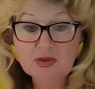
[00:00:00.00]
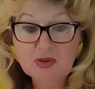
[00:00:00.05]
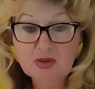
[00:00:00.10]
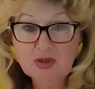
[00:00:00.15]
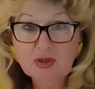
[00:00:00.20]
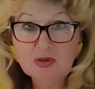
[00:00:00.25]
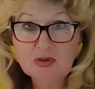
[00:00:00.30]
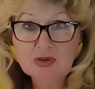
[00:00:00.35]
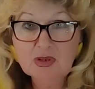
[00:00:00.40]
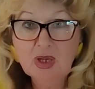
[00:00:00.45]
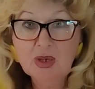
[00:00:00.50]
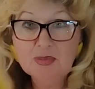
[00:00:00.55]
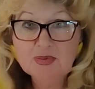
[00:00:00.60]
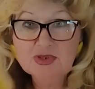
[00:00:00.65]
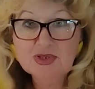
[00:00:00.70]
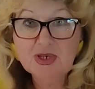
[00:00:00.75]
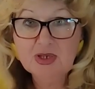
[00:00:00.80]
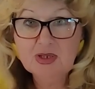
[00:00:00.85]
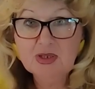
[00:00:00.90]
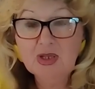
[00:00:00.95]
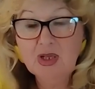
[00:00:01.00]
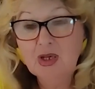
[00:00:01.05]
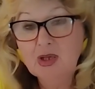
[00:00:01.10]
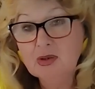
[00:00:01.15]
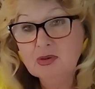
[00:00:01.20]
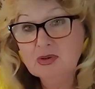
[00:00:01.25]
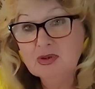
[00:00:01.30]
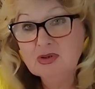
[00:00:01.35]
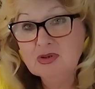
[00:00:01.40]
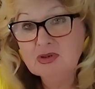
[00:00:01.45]
turned upside
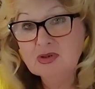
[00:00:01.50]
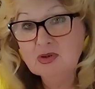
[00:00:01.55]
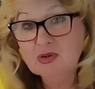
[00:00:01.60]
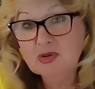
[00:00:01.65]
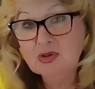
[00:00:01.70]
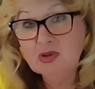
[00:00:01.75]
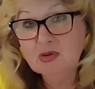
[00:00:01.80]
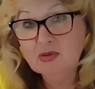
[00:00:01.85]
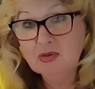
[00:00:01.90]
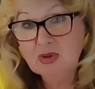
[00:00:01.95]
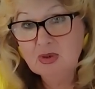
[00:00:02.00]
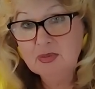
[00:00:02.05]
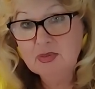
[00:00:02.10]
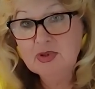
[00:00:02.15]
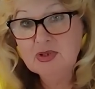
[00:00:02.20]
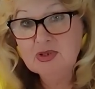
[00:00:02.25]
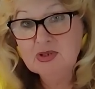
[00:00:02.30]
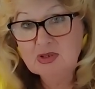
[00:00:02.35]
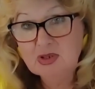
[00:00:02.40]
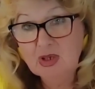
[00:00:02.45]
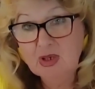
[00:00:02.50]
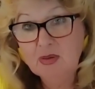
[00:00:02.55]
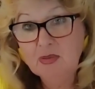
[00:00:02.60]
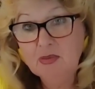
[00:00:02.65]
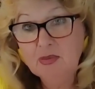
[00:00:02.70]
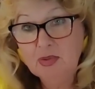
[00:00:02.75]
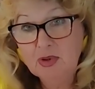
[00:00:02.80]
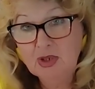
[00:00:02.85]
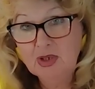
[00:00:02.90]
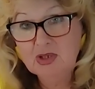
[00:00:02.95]
down. So there will be
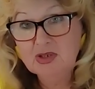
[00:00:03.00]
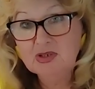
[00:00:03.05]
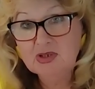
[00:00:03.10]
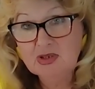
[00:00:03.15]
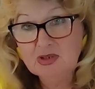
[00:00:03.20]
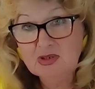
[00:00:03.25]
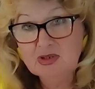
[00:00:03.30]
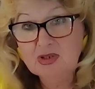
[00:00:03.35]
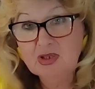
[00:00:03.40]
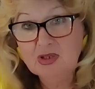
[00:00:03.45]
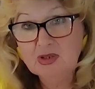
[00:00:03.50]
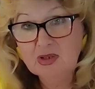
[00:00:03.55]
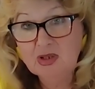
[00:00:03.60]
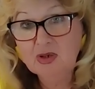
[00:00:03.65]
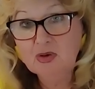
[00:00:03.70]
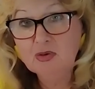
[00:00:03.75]
some places that the